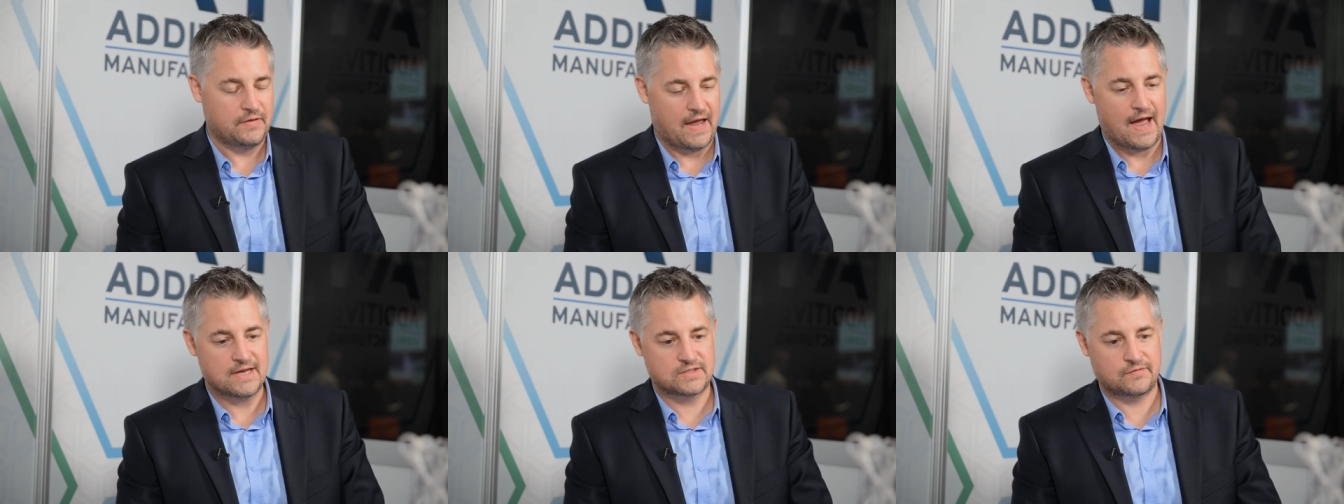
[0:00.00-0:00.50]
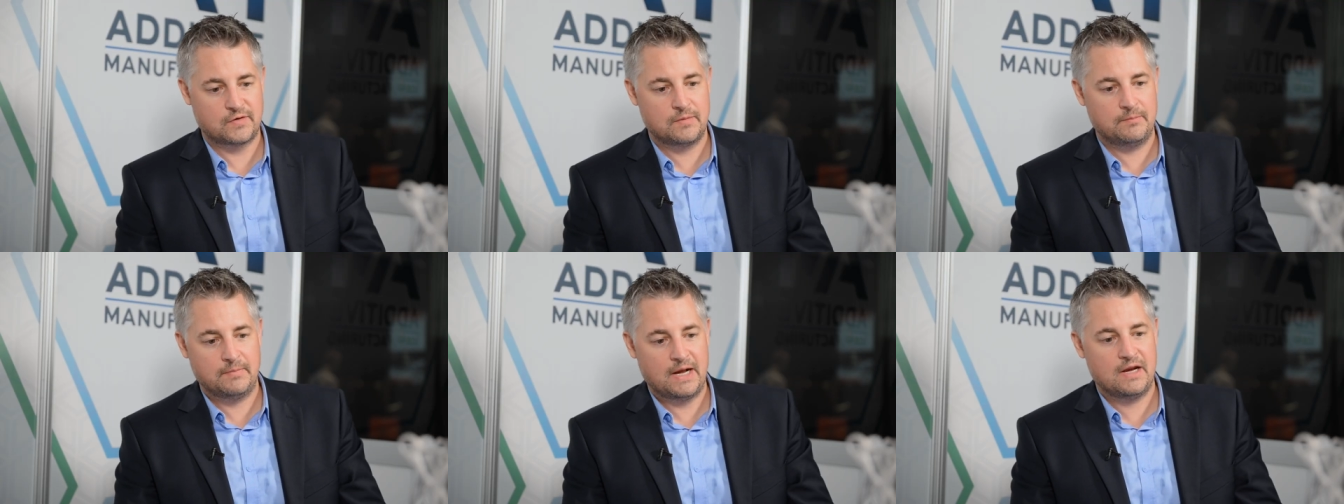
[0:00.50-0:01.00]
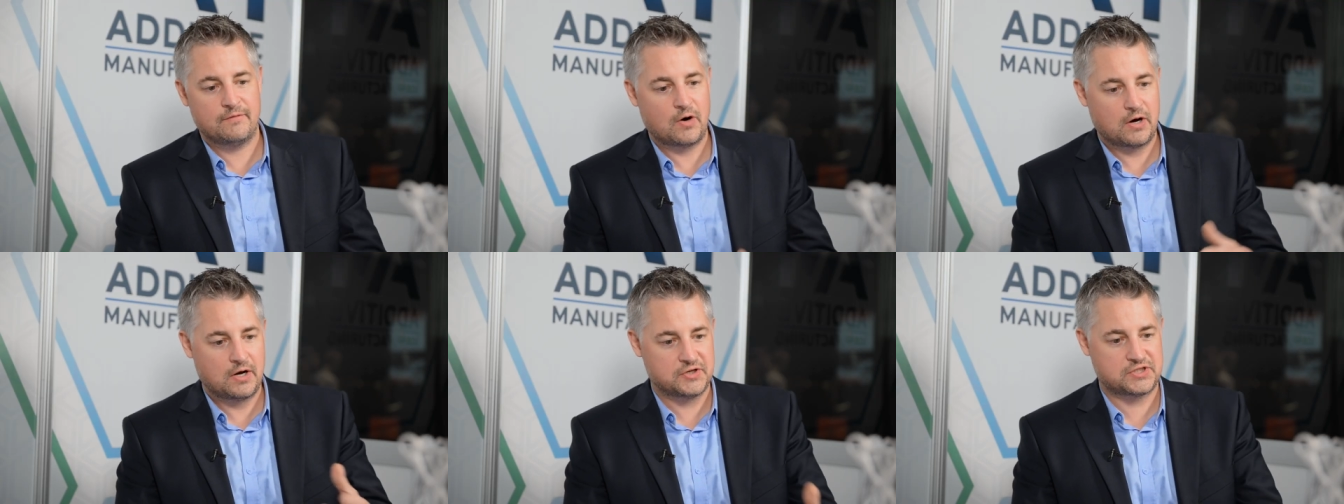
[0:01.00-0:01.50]
The ask from many of
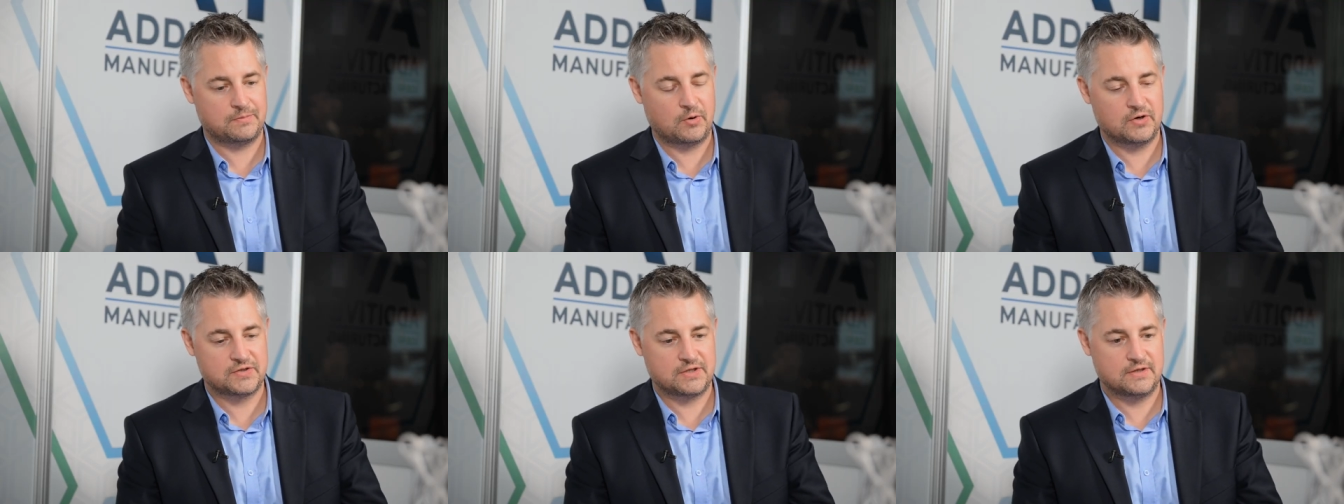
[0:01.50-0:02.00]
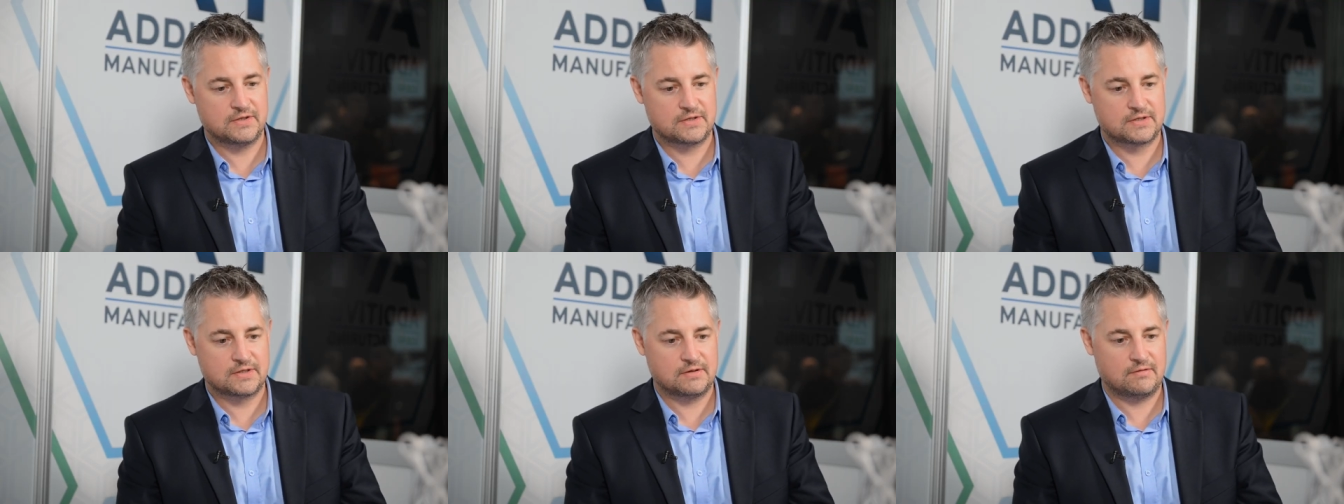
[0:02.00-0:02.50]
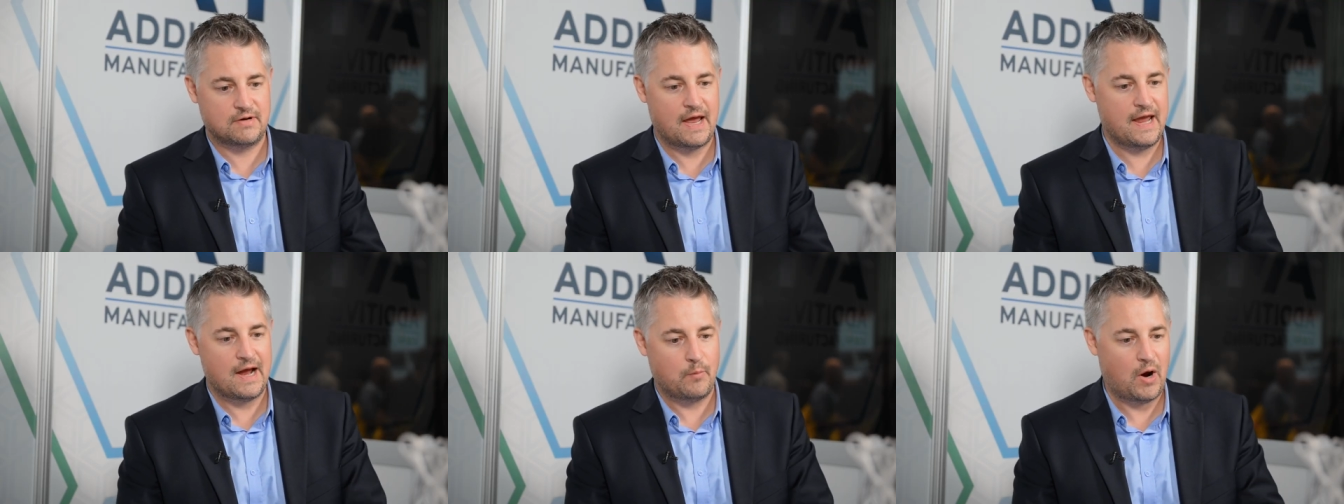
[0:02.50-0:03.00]
our customers is,
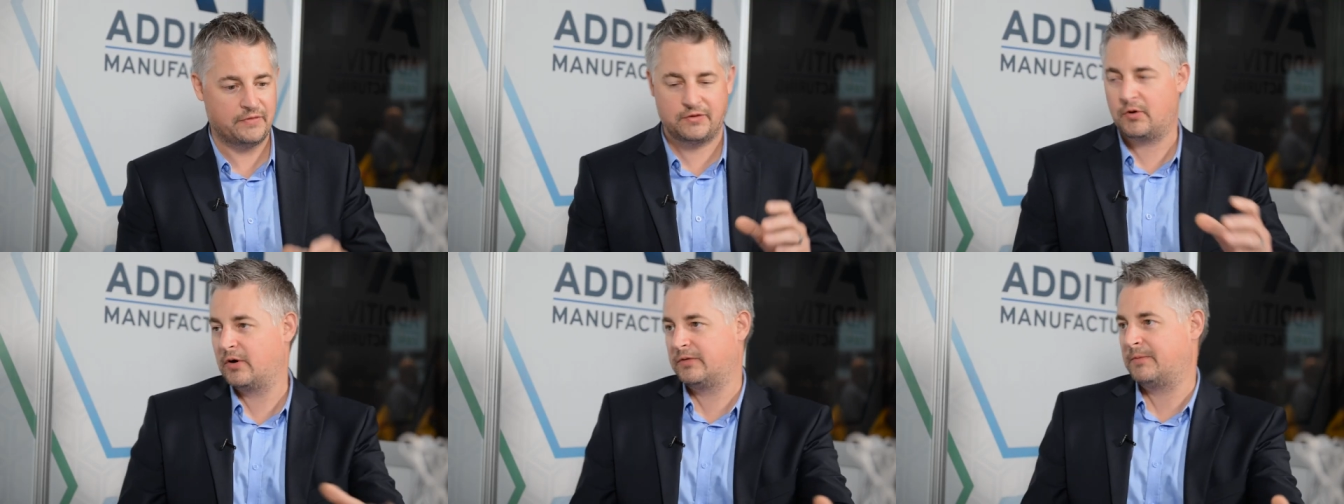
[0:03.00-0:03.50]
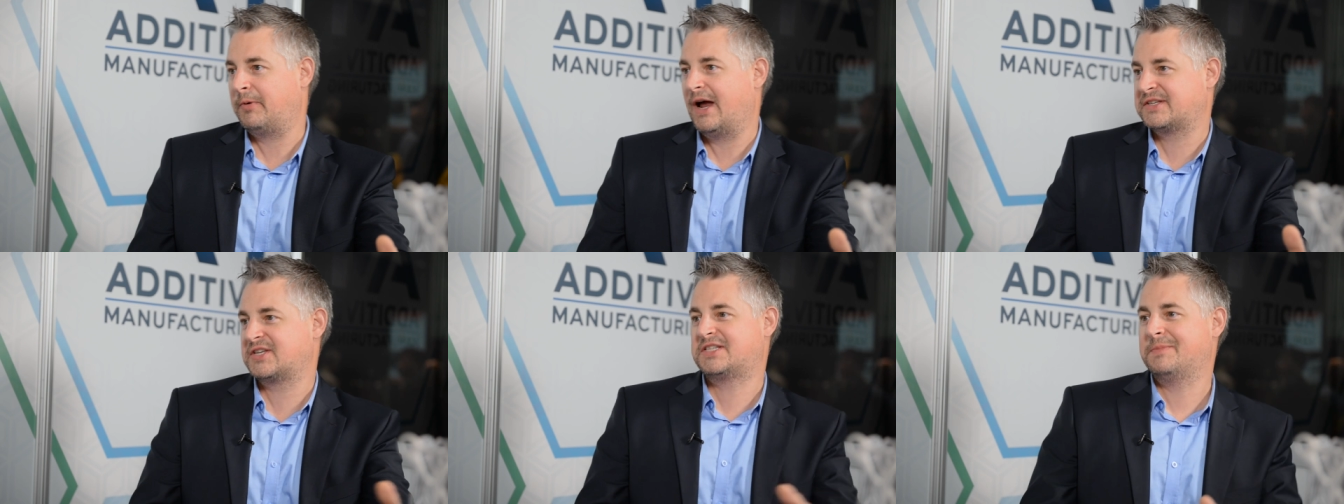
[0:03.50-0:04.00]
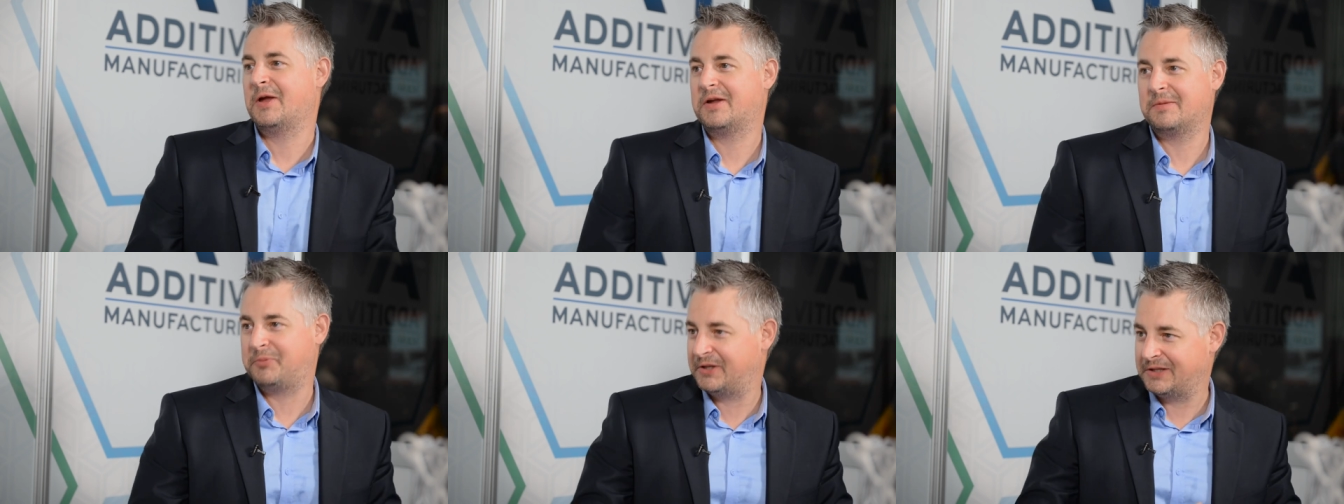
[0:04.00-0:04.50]
hey, I want the, the process to be
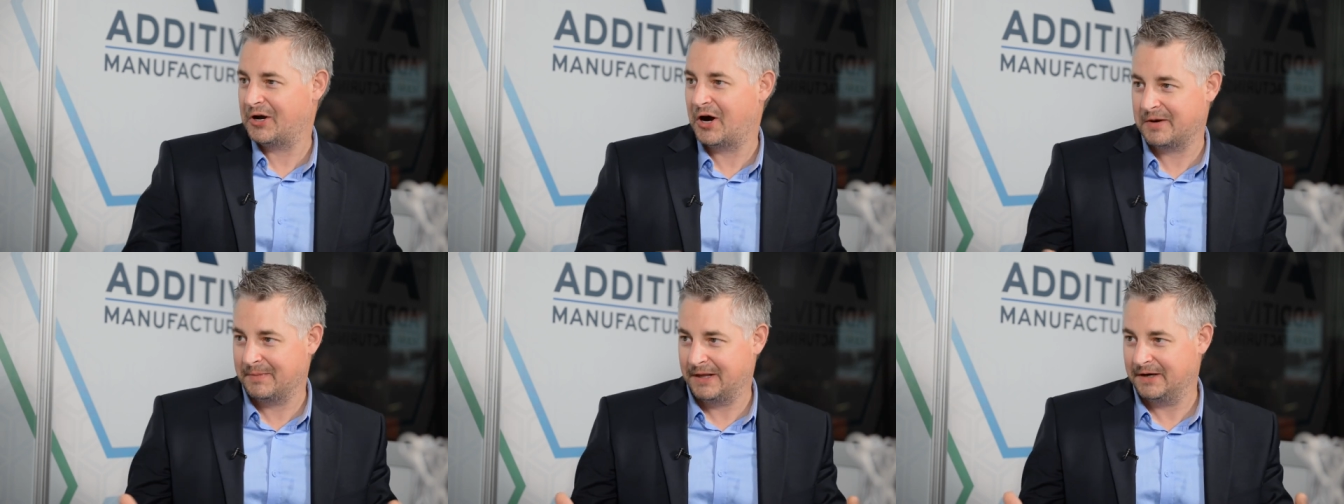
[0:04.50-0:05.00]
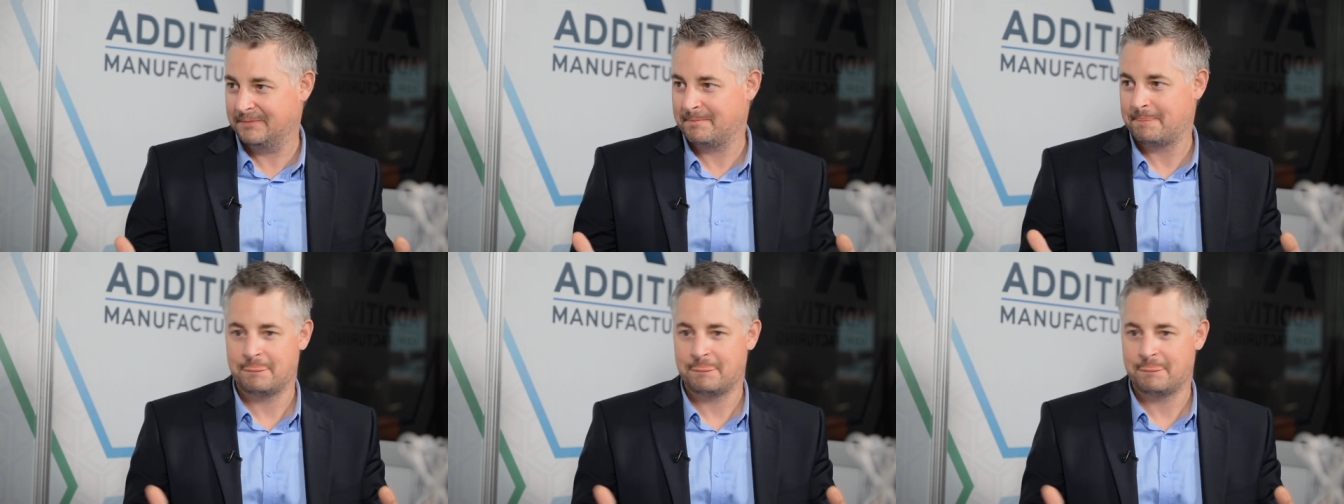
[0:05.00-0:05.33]
completely automated.